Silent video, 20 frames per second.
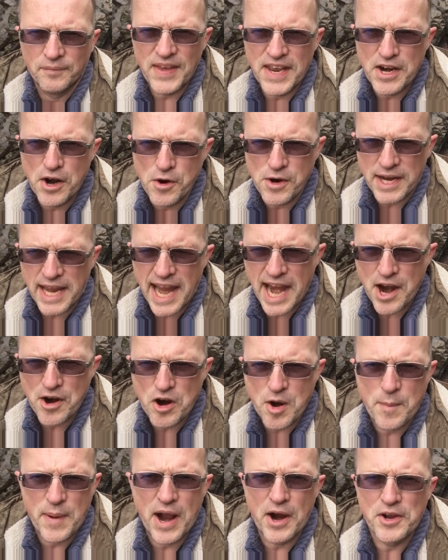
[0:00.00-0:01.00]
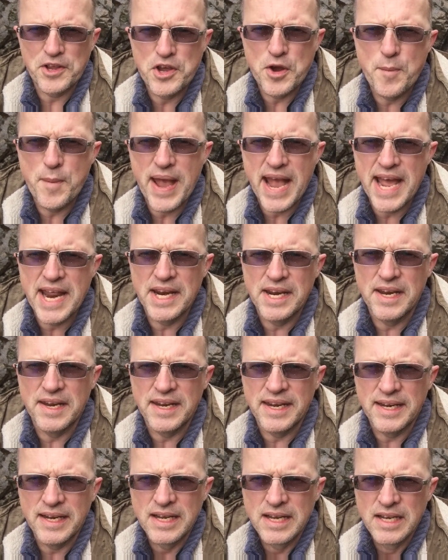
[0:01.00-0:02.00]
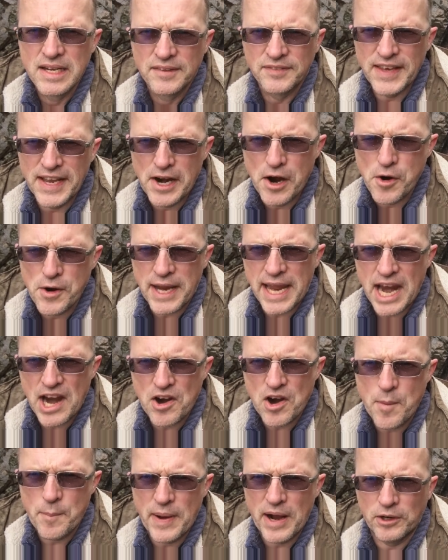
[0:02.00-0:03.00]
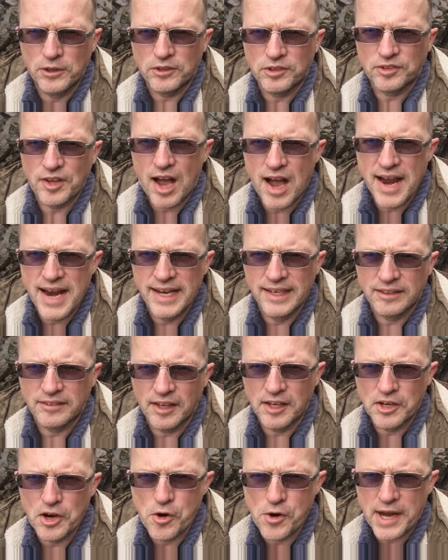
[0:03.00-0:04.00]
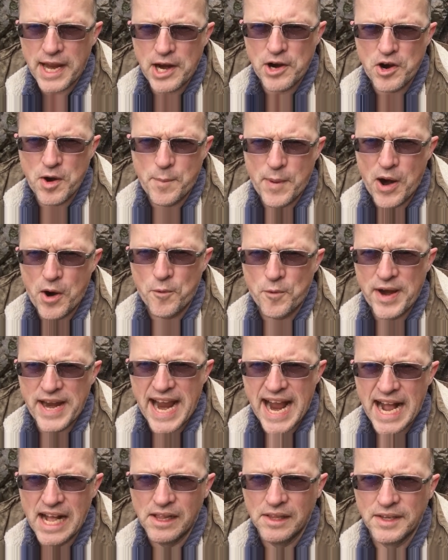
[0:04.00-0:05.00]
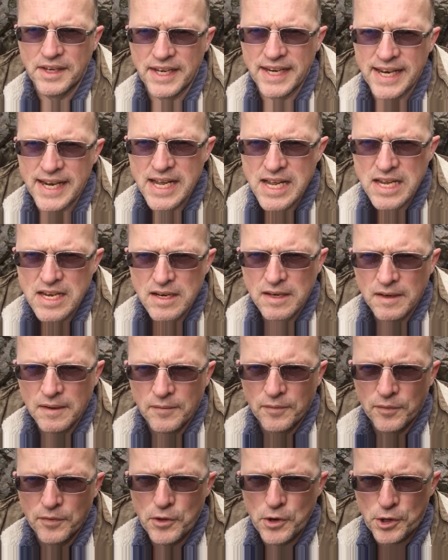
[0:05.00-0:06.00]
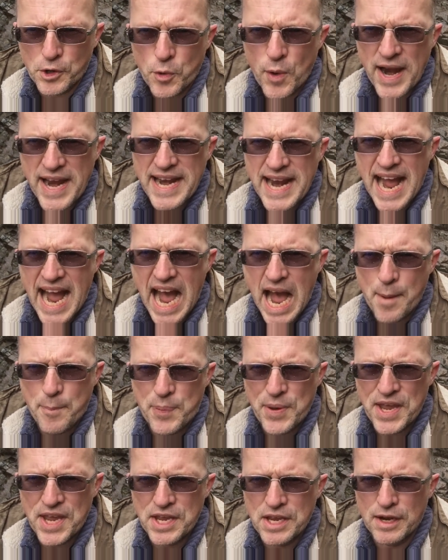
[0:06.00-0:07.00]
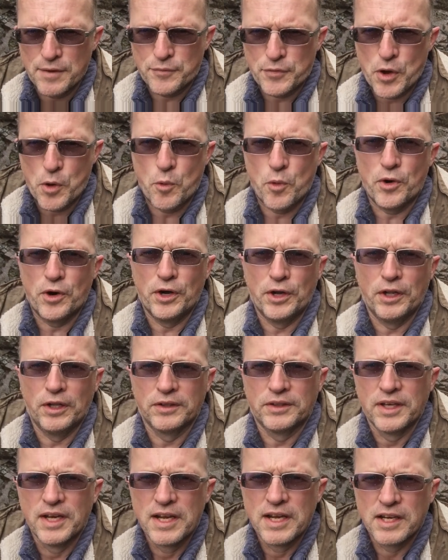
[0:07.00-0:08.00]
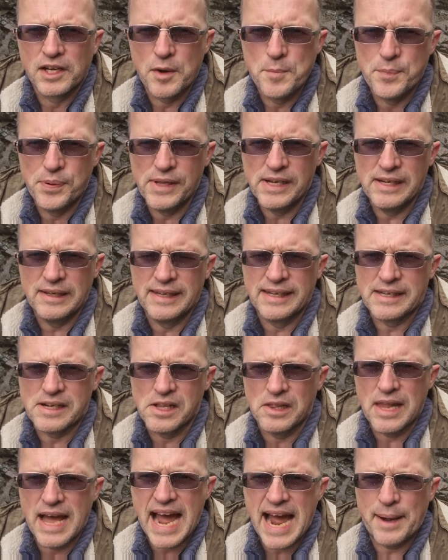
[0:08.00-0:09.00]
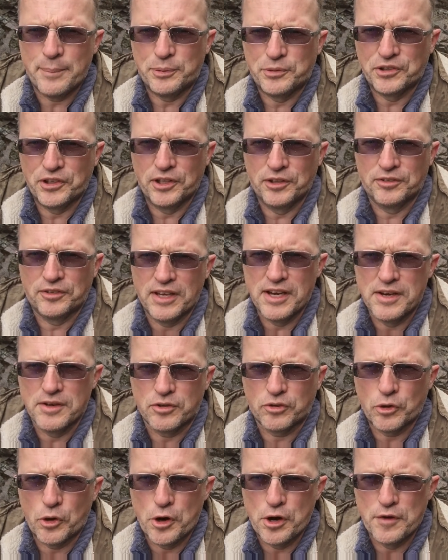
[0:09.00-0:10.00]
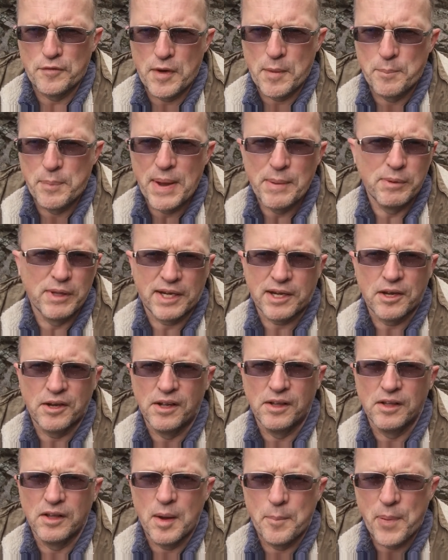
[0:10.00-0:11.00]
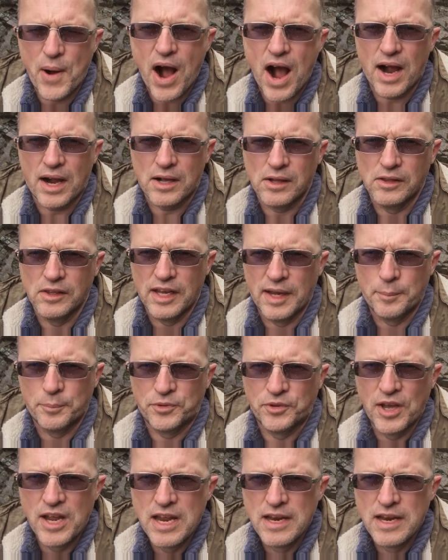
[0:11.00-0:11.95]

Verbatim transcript: They don't care about humanity. They don't care about science. They don't care about reality. They're quite happy if the world completely collapses in sort of a biblical apocalypse.